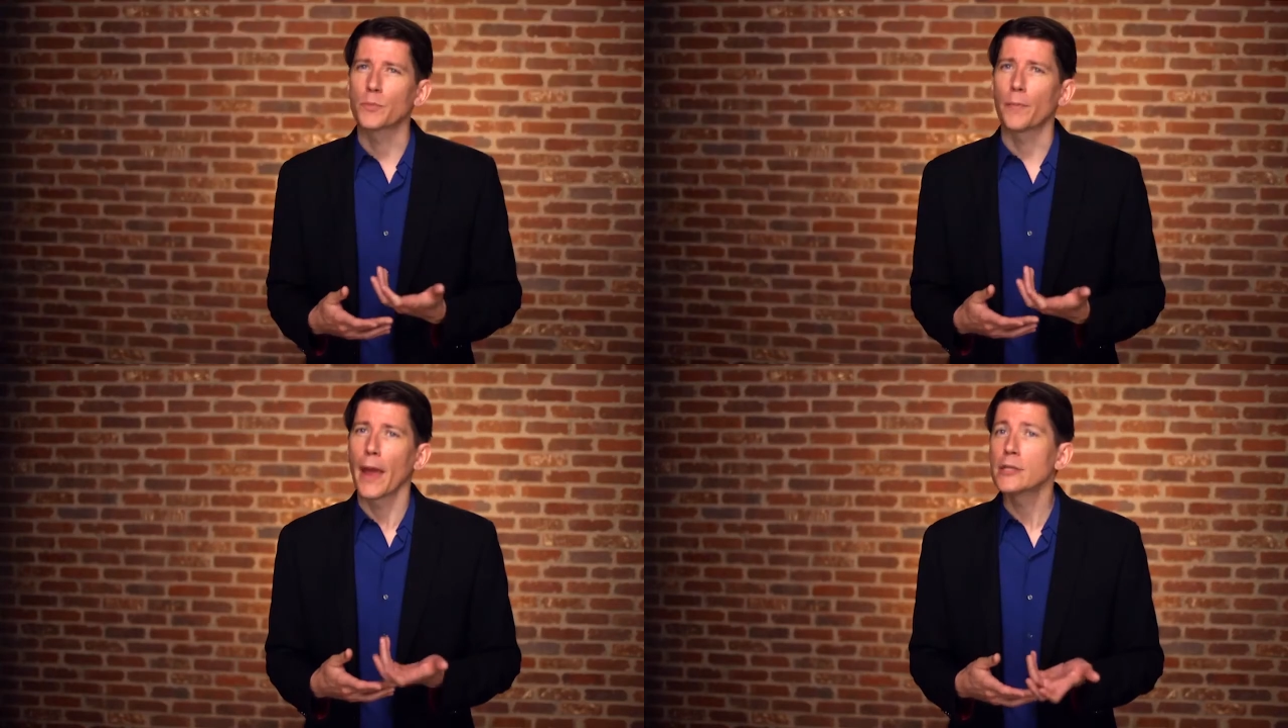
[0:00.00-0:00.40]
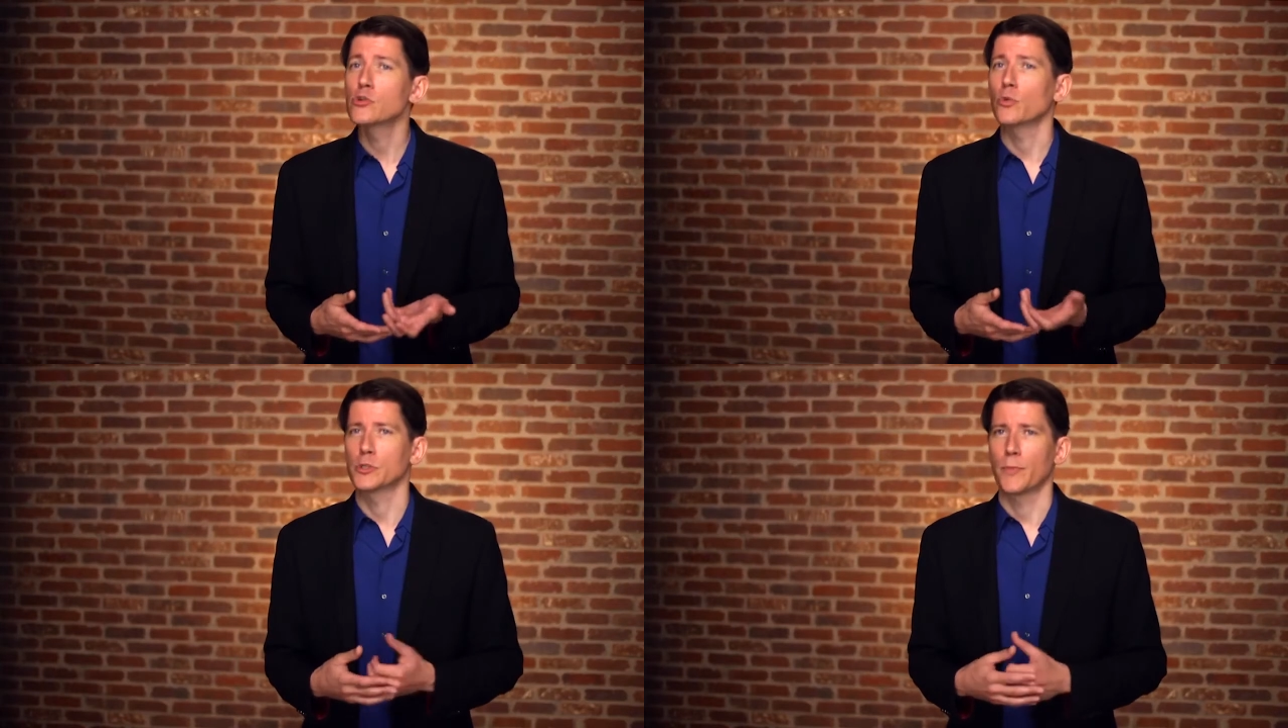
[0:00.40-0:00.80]
a
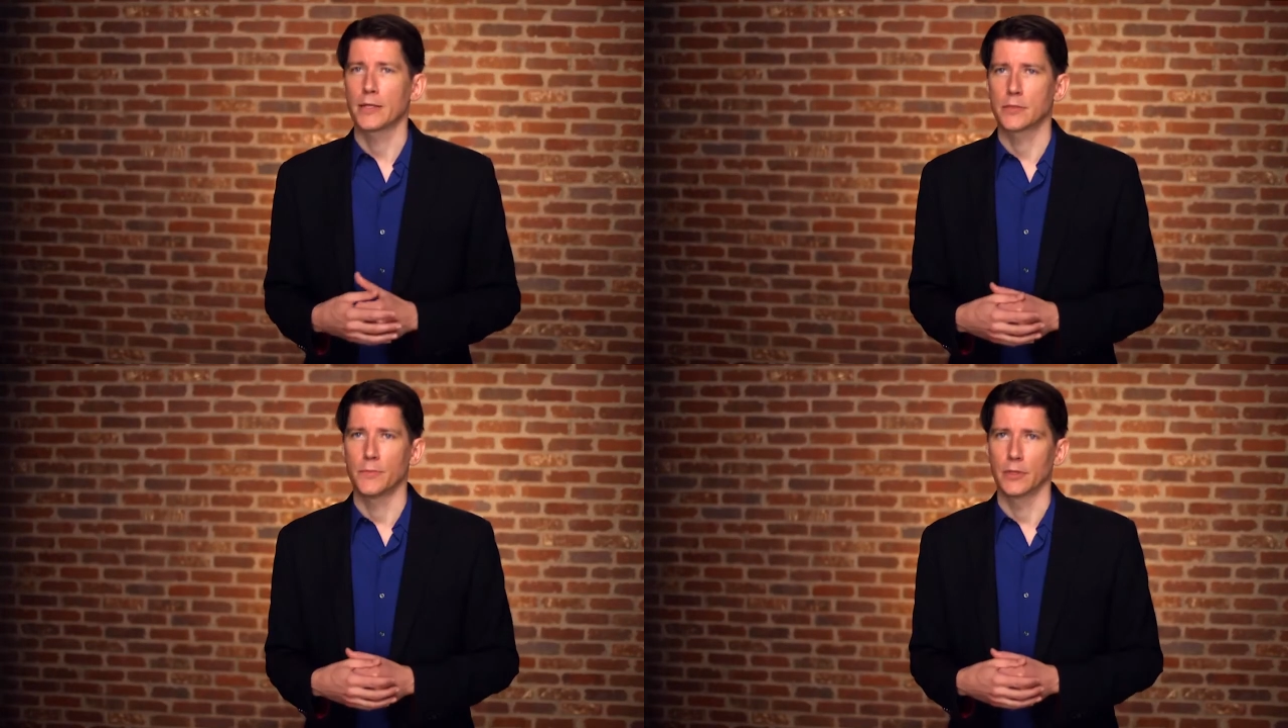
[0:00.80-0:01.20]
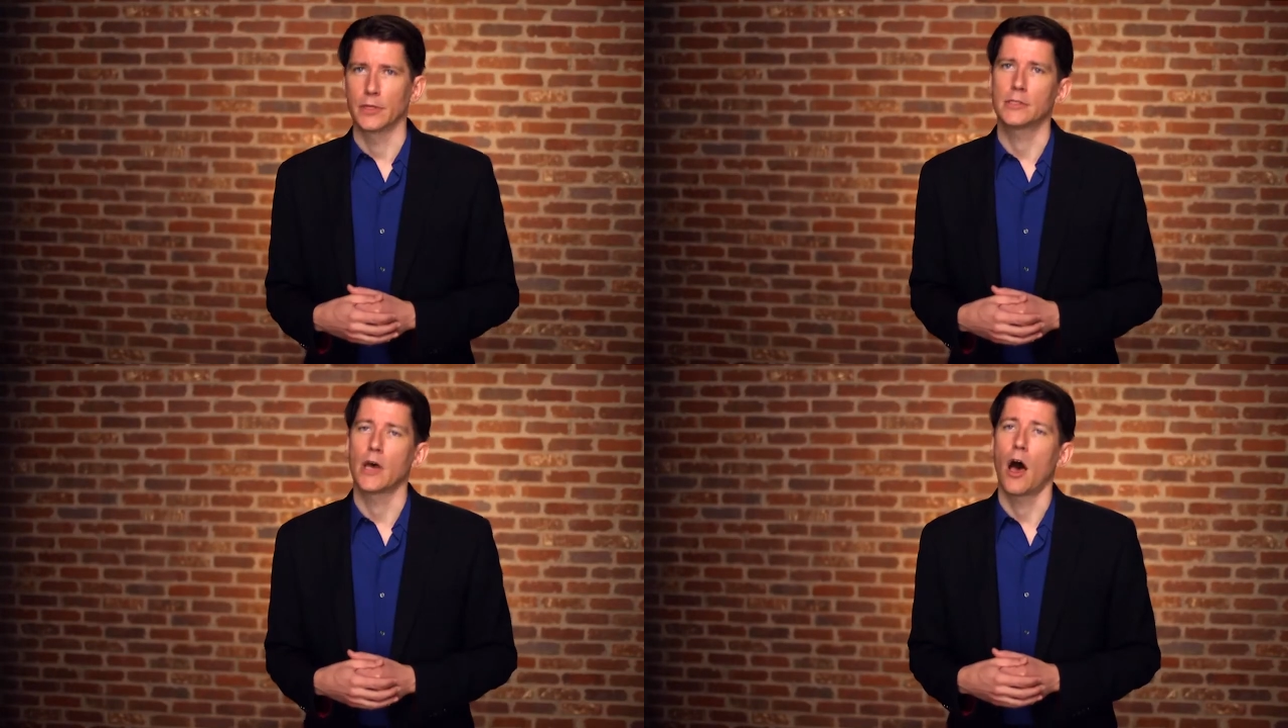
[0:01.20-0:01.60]
perpetual
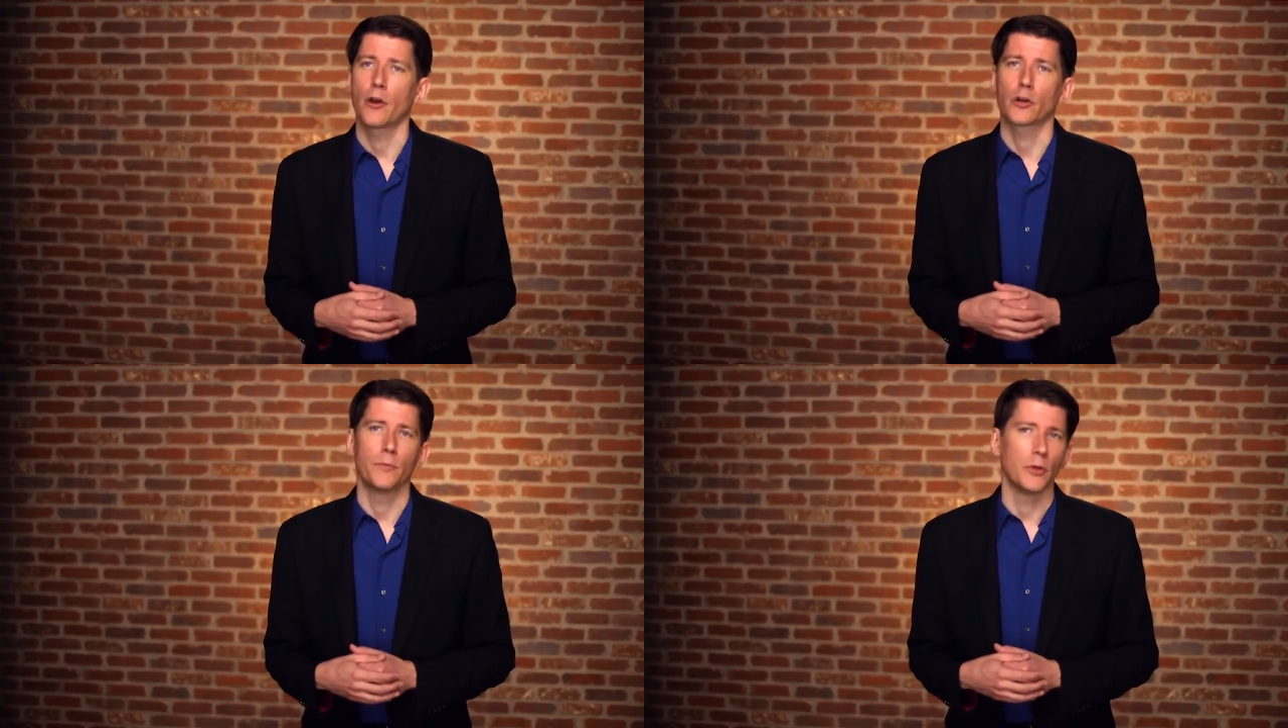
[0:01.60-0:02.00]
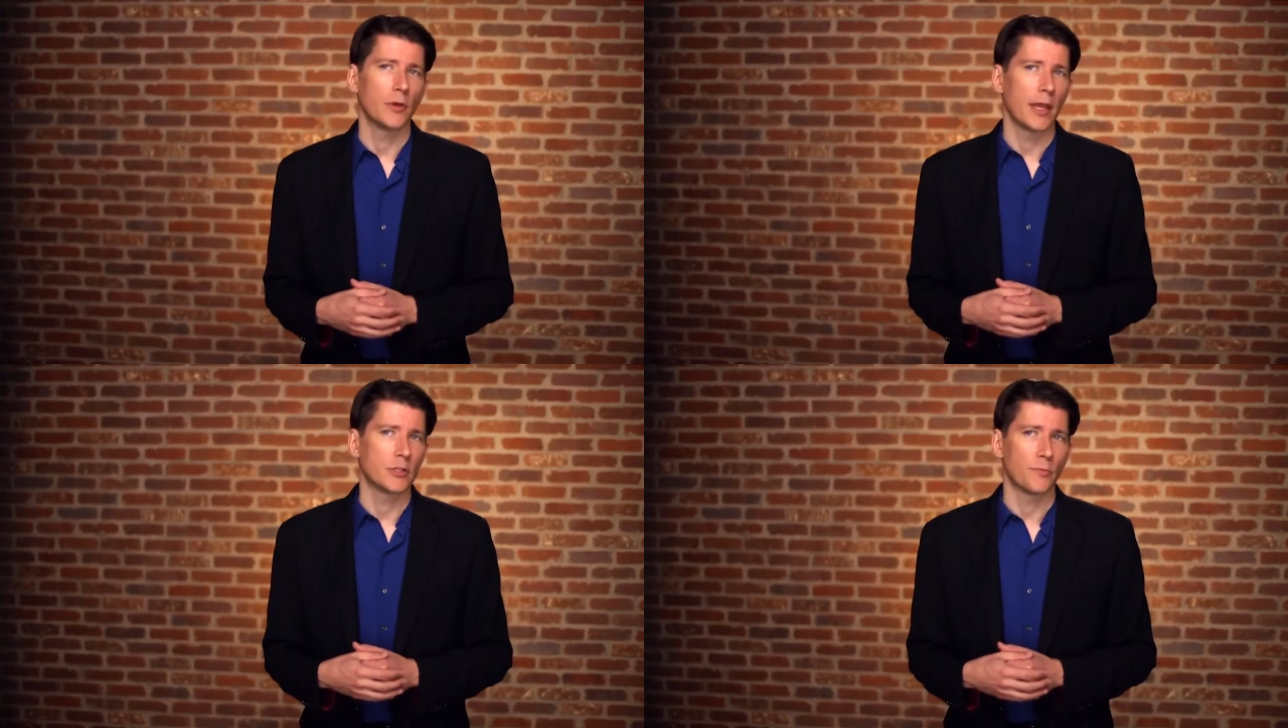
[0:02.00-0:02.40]
responsibility to honor
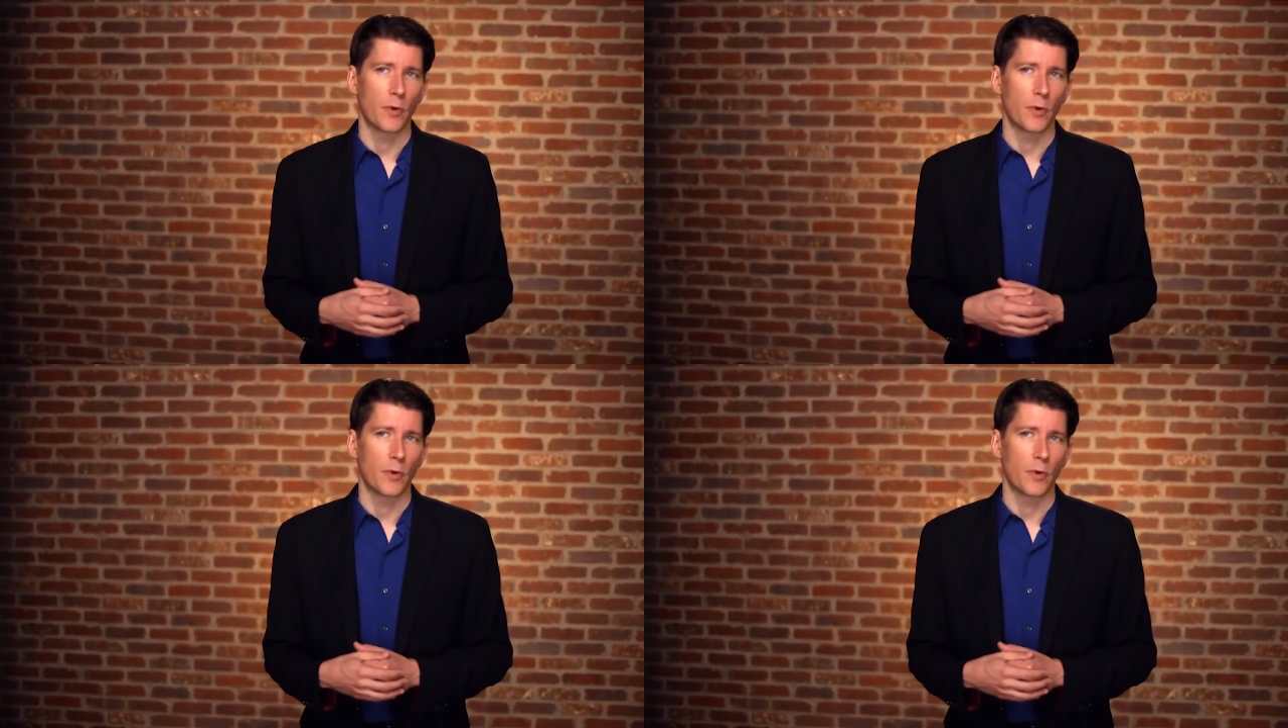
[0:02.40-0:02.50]
communication